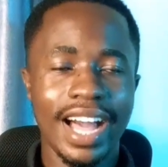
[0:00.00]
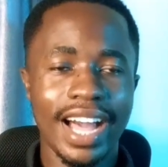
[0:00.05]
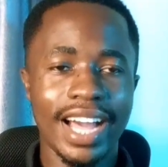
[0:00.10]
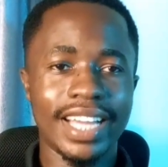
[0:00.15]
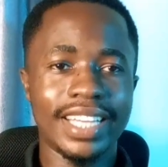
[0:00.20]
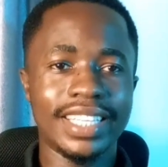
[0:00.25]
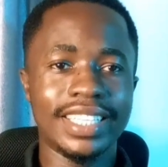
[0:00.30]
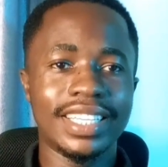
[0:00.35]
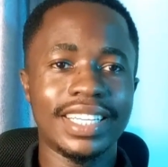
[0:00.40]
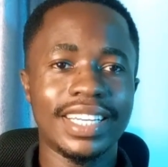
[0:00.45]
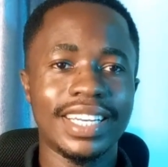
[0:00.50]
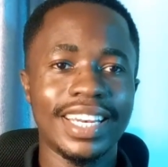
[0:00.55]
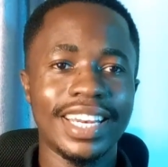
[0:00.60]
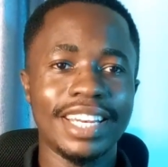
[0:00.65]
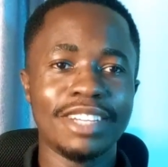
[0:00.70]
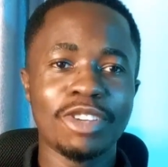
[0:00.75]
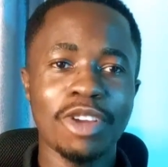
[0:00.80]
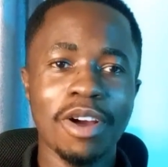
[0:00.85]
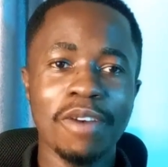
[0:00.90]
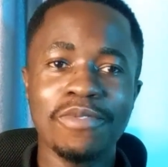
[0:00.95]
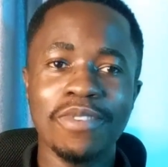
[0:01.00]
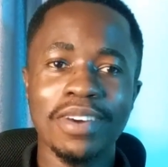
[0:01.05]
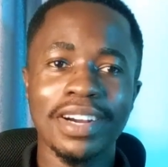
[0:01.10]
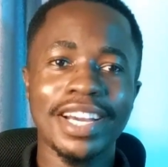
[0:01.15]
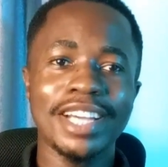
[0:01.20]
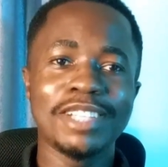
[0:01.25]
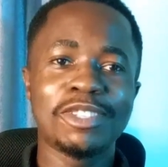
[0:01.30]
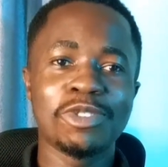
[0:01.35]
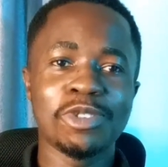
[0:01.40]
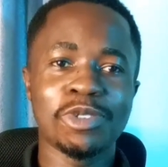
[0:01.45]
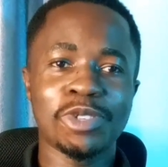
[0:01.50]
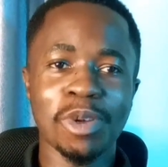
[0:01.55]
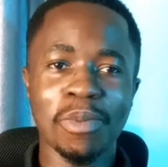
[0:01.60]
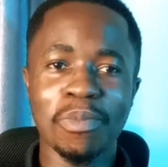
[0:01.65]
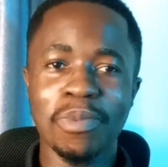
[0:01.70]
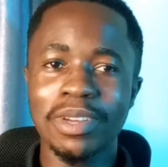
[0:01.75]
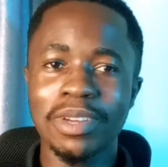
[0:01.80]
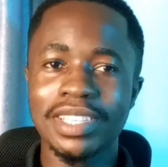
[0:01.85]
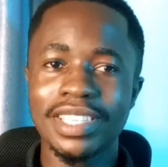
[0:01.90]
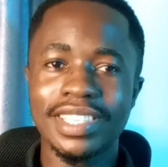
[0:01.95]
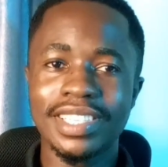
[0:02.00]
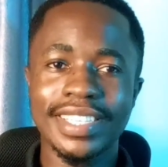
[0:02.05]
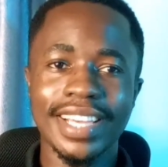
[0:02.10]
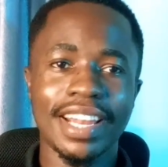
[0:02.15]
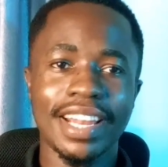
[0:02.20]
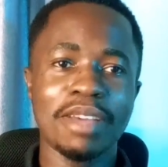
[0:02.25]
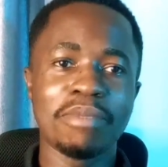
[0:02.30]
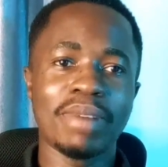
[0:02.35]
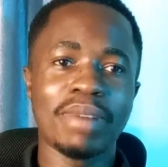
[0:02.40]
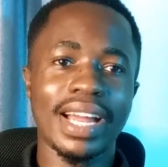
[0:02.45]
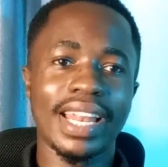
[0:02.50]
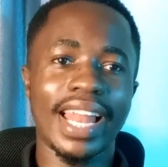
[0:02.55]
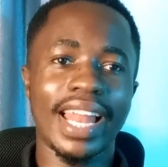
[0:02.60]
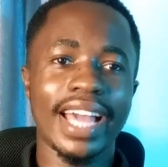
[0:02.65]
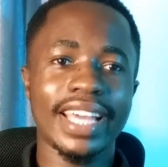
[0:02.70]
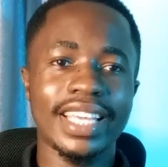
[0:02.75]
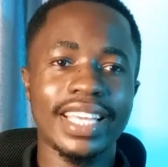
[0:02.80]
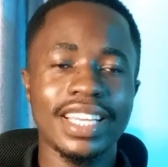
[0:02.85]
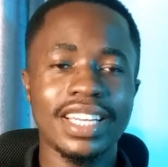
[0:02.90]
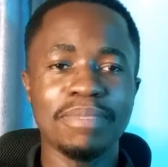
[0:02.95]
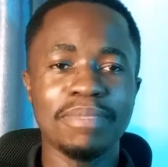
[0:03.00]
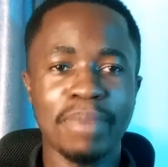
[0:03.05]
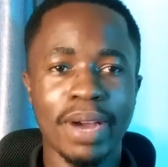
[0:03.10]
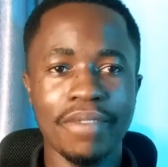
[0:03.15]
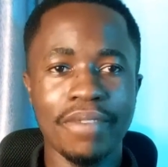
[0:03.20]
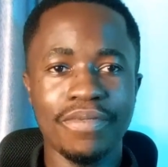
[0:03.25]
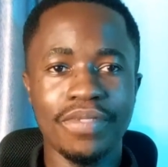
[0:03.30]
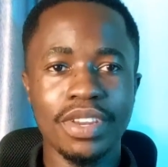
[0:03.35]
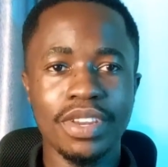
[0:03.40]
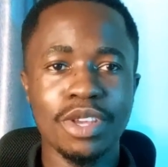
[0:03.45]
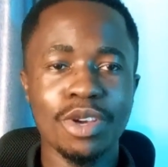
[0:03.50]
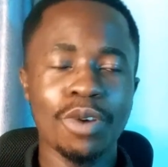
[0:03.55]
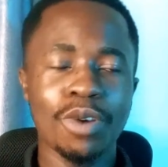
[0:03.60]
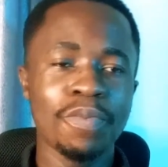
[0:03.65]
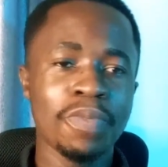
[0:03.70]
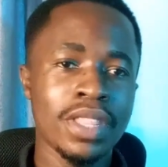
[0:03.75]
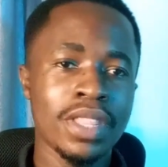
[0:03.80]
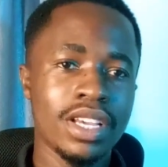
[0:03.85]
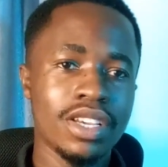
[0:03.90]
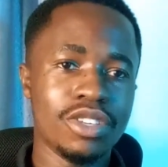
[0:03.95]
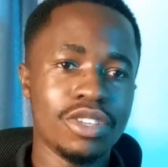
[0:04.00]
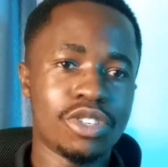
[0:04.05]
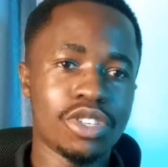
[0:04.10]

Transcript: And don't forget to support this channel by liking my video.